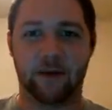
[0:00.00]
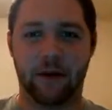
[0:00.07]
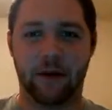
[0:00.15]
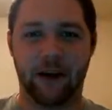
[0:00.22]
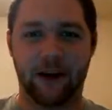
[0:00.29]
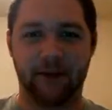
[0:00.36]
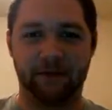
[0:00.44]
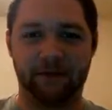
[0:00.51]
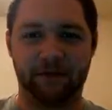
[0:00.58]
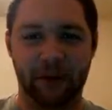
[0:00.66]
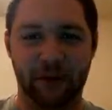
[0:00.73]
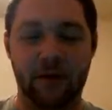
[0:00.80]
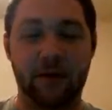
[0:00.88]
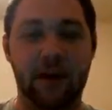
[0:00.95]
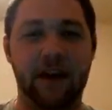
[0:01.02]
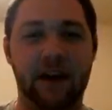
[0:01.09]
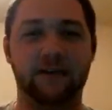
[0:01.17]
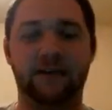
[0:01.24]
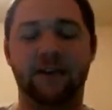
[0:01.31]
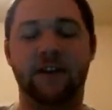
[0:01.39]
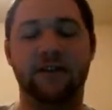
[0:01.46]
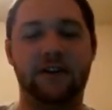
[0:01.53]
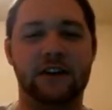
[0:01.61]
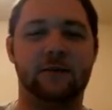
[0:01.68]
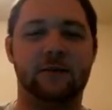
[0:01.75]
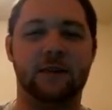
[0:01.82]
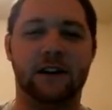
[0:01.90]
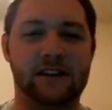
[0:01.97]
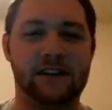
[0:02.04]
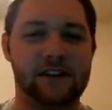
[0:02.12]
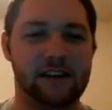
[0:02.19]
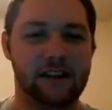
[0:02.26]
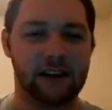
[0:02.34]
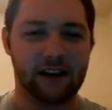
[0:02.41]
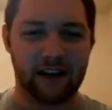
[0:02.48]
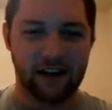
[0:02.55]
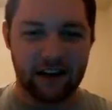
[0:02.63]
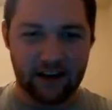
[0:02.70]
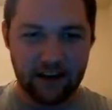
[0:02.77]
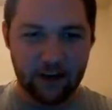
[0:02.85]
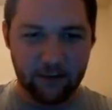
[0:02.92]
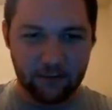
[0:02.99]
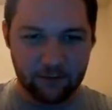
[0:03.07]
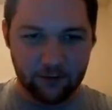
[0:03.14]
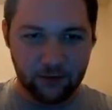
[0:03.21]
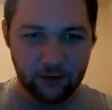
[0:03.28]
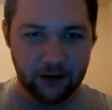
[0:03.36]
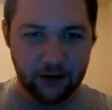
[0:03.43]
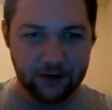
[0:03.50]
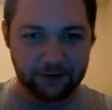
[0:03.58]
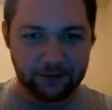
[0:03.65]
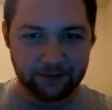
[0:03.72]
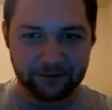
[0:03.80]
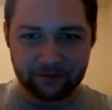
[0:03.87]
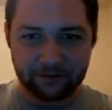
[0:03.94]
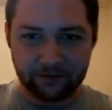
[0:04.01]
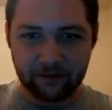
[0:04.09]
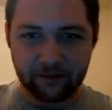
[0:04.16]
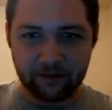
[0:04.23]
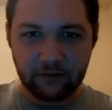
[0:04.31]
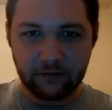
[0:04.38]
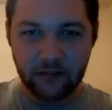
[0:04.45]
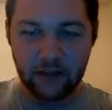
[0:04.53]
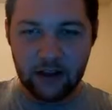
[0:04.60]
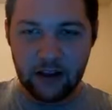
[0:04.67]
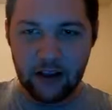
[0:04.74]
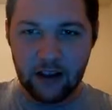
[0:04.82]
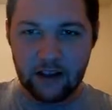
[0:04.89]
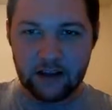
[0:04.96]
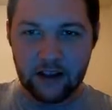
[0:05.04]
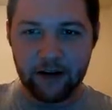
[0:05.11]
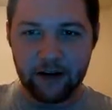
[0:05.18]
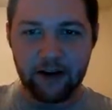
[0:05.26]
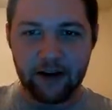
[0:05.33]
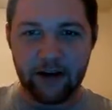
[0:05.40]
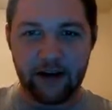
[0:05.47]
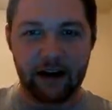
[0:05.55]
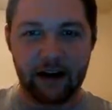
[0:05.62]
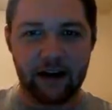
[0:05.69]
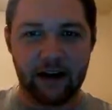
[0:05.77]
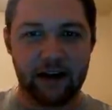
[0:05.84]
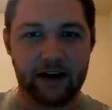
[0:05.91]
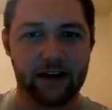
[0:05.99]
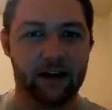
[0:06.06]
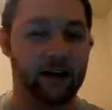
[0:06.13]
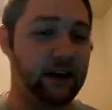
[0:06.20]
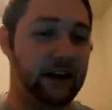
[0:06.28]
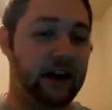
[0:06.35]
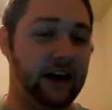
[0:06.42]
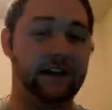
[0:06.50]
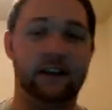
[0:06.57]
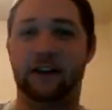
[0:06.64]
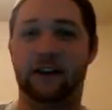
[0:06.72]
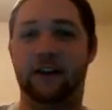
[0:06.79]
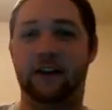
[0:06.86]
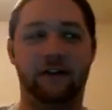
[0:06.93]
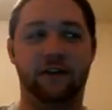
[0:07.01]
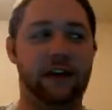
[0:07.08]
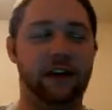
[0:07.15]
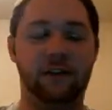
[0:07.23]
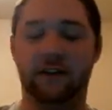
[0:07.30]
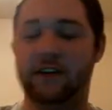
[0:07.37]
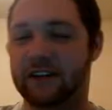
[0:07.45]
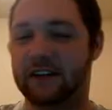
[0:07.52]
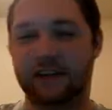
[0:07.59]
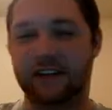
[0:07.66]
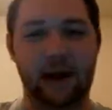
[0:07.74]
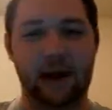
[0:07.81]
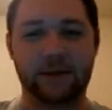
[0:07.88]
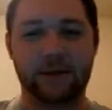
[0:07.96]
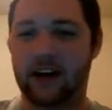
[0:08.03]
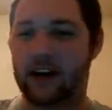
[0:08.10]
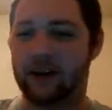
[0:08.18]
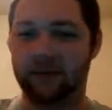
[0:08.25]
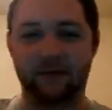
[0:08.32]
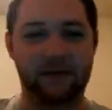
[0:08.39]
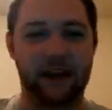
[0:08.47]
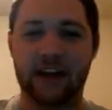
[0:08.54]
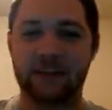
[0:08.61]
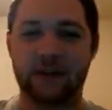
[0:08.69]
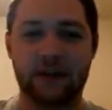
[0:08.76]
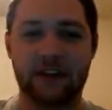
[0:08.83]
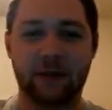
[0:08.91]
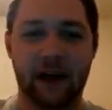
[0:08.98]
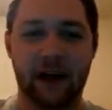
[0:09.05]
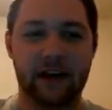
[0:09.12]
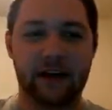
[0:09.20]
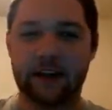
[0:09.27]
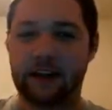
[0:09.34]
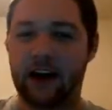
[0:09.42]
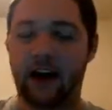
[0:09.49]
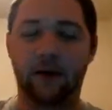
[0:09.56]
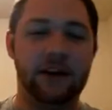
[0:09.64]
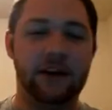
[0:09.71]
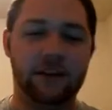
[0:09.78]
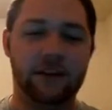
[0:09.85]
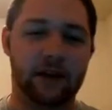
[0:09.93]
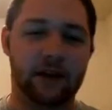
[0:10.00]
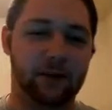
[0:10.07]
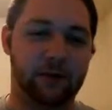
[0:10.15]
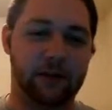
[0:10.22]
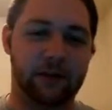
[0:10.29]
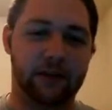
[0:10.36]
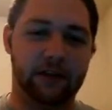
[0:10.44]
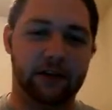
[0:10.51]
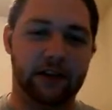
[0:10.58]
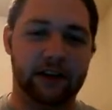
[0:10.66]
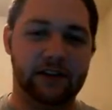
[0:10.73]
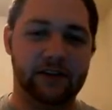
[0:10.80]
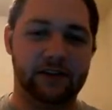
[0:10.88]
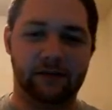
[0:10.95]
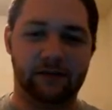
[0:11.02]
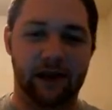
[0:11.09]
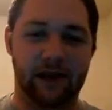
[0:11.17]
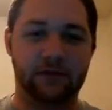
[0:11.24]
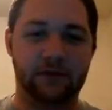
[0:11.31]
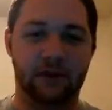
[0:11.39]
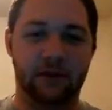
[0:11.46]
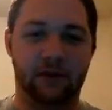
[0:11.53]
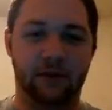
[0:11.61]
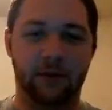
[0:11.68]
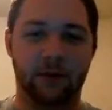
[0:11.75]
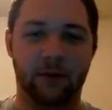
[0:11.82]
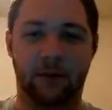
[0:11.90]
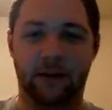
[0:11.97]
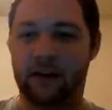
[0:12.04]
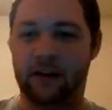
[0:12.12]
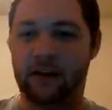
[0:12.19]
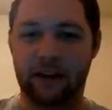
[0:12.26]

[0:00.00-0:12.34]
Okay, we're gonna try and make it 15 minutes and then we're good. Now, oh, again, you hear the fan noise, laptop, can't do anything about it. Gotta wait until my computer gets amped up a little bit more.